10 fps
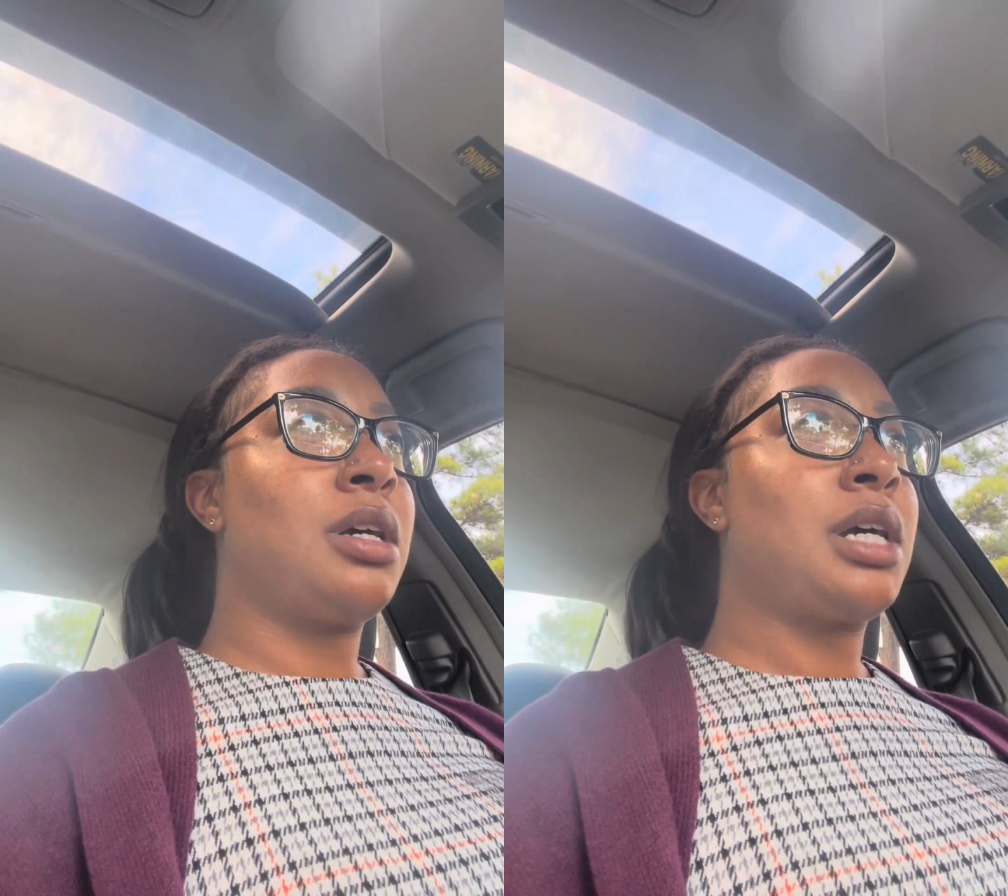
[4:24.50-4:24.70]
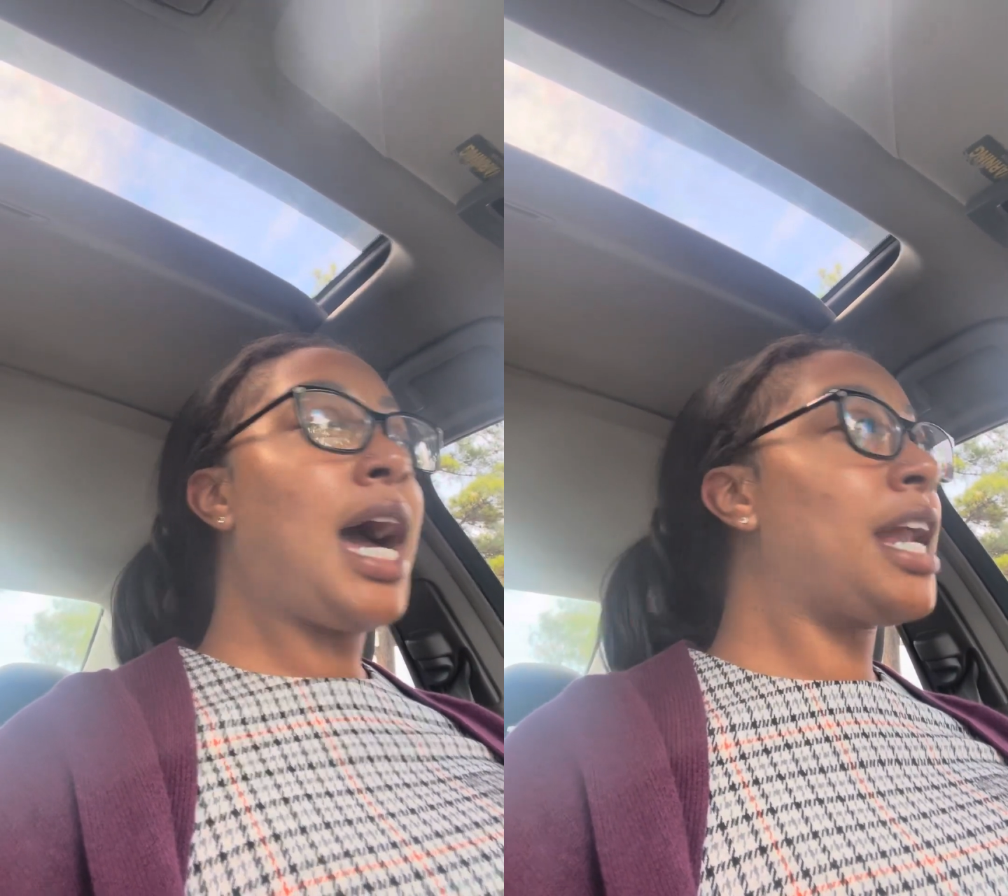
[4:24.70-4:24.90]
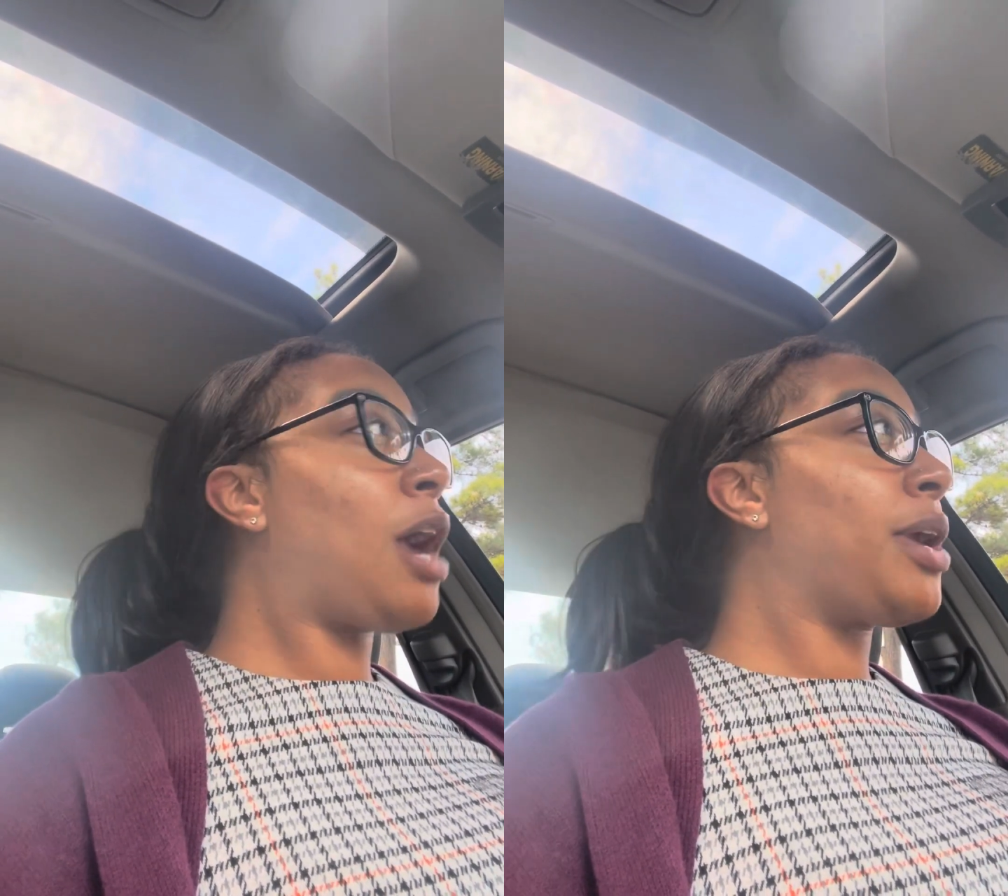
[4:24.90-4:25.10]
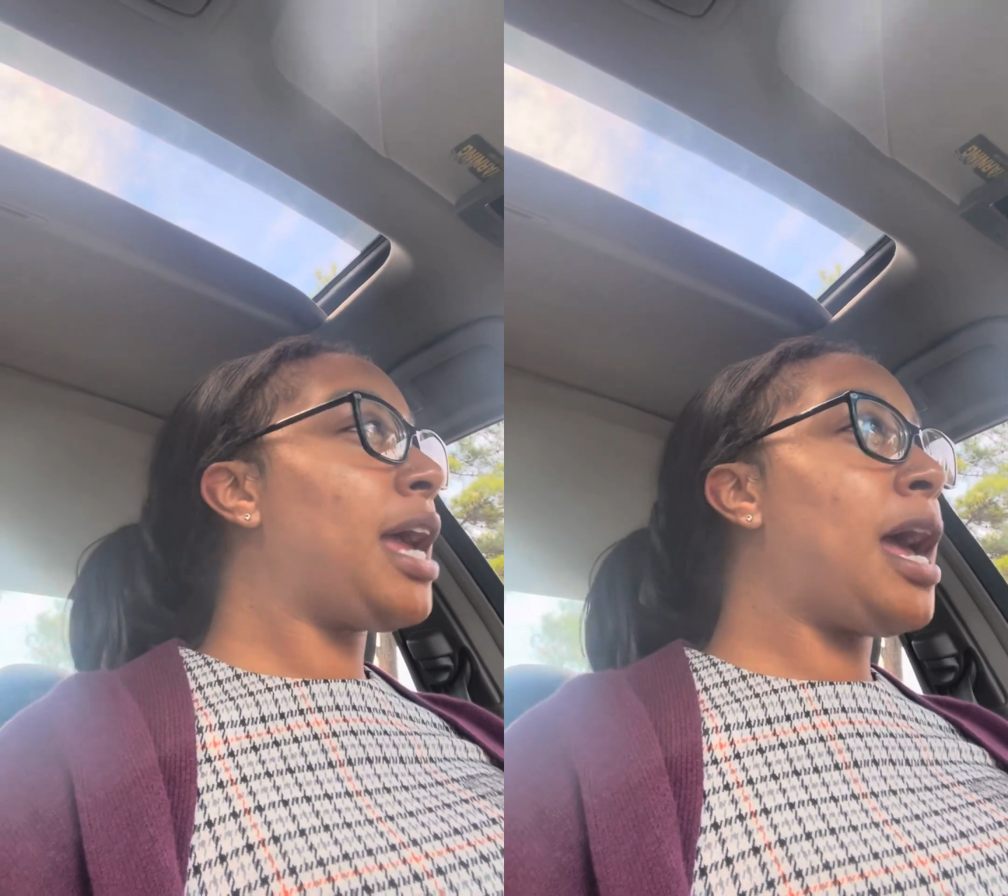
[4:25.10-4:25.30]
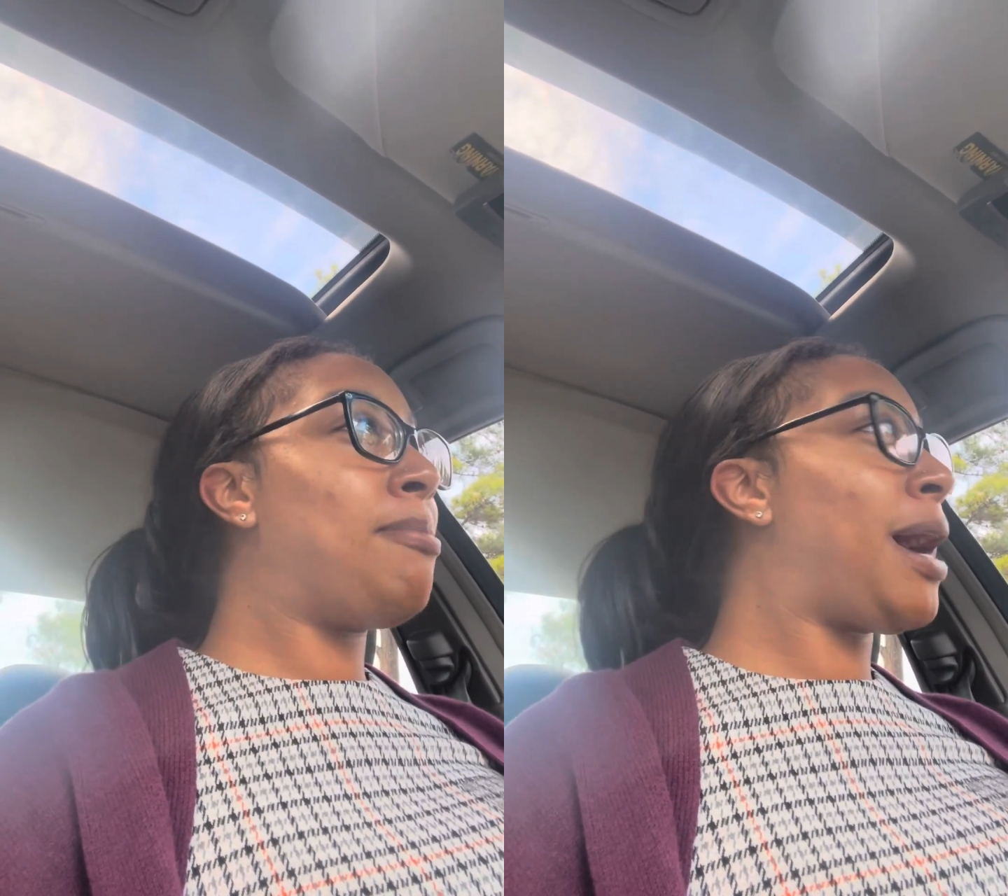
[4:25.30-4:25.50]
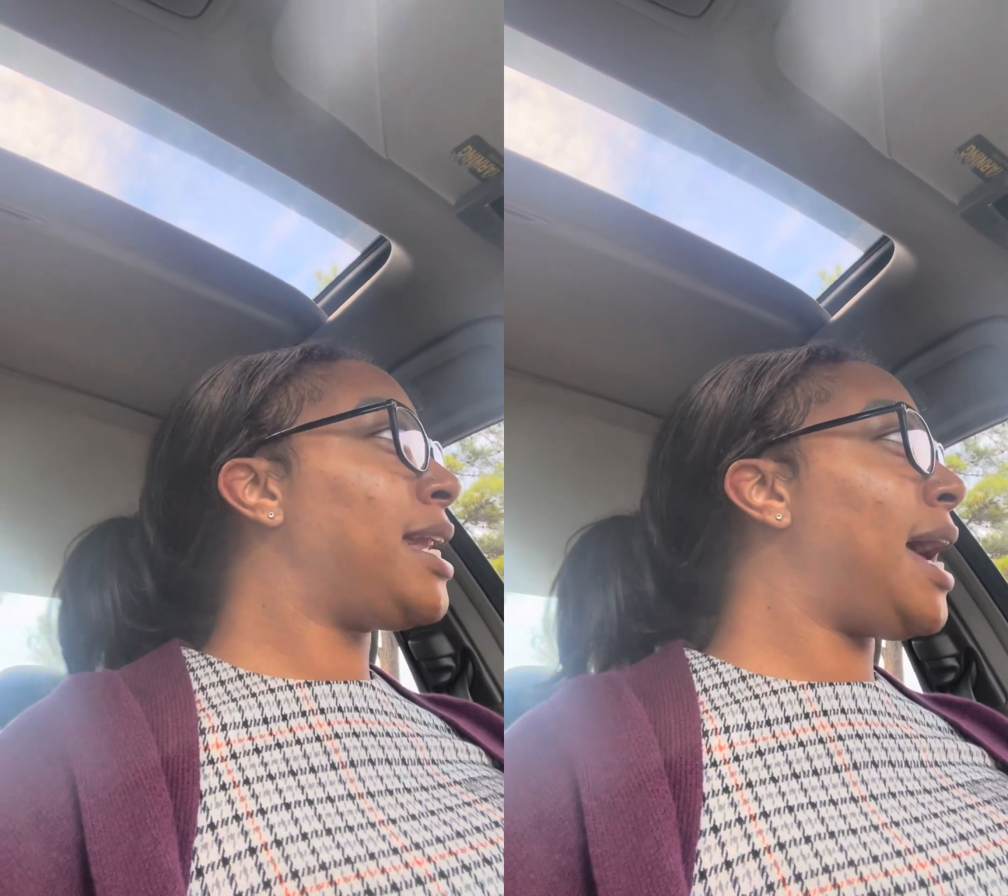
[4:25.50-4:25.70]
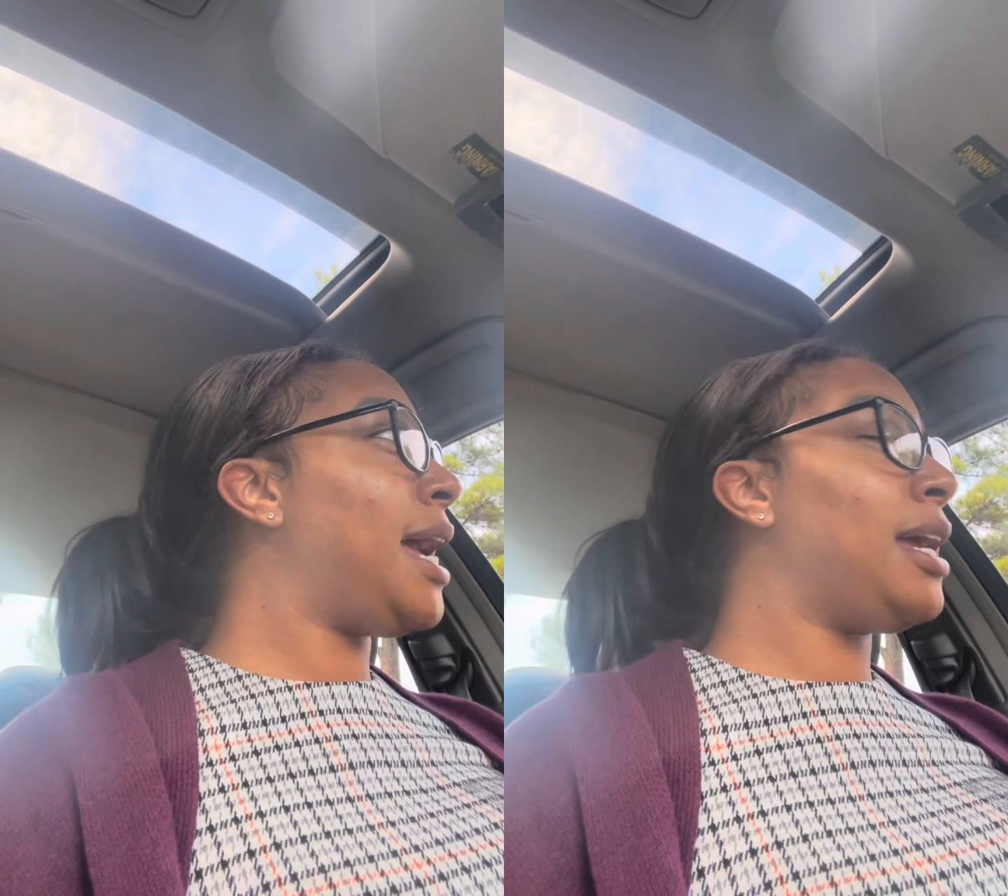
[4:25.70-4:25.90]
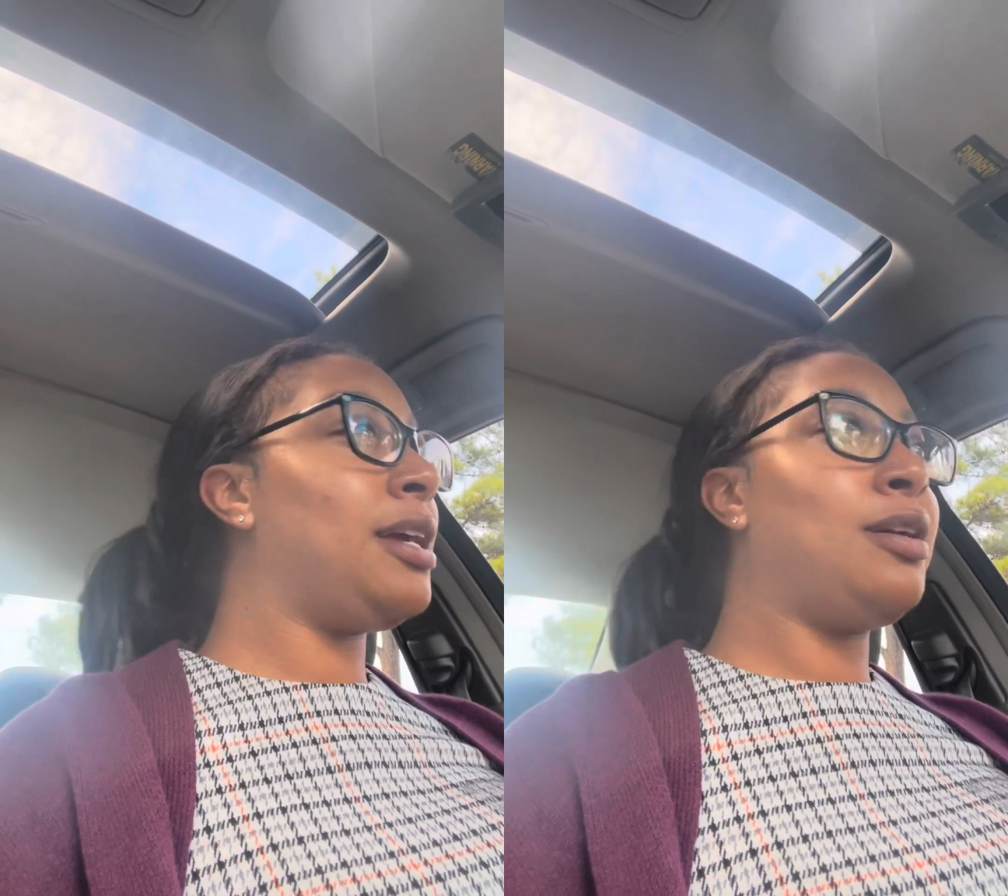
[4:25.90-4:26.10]
God already had my
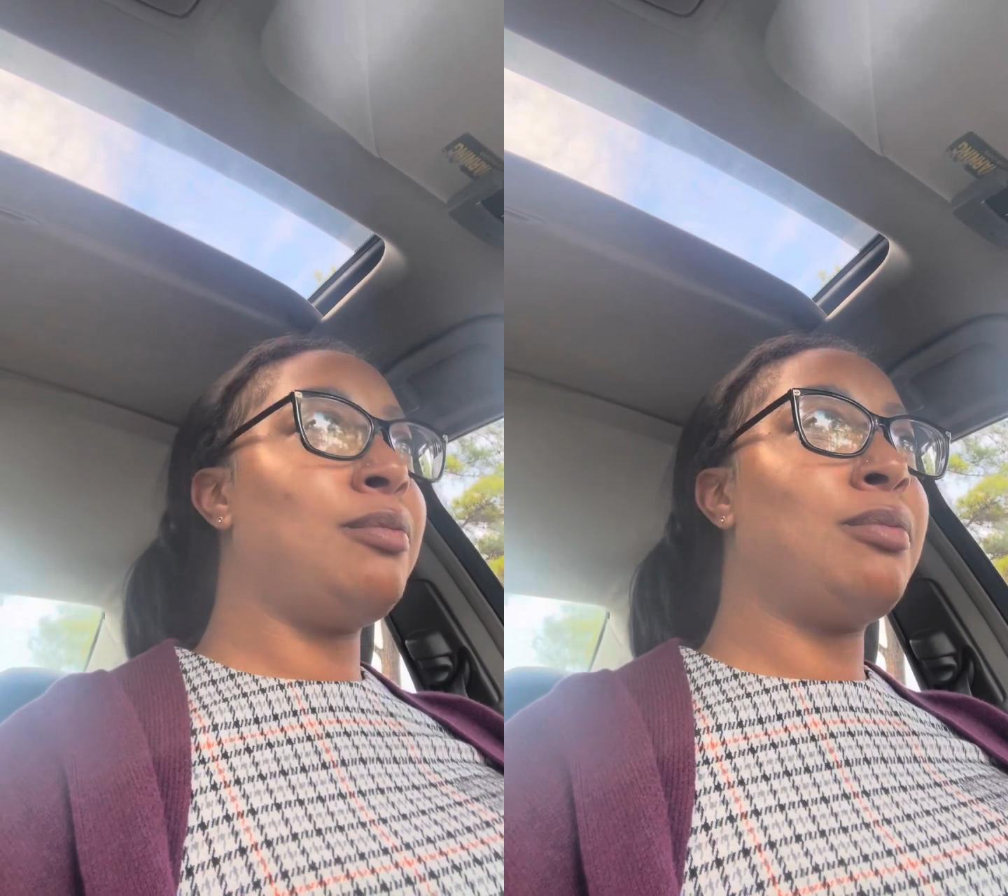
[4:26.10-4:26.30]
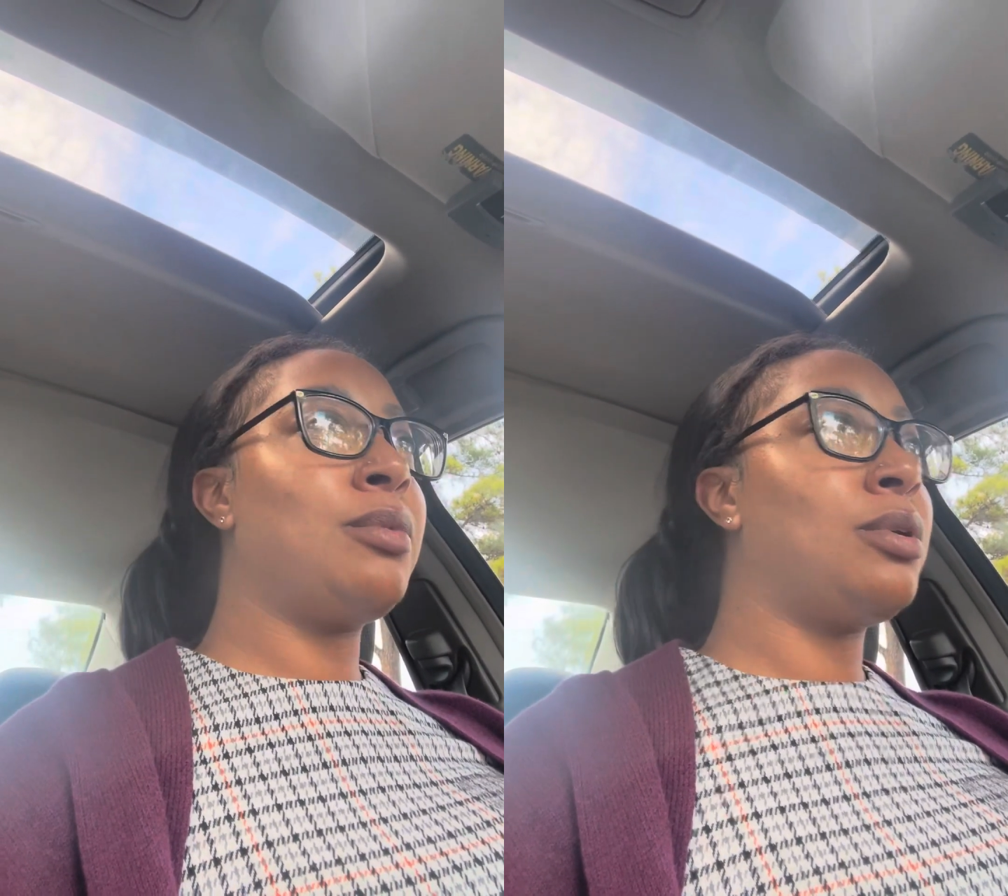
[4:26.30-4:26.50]
name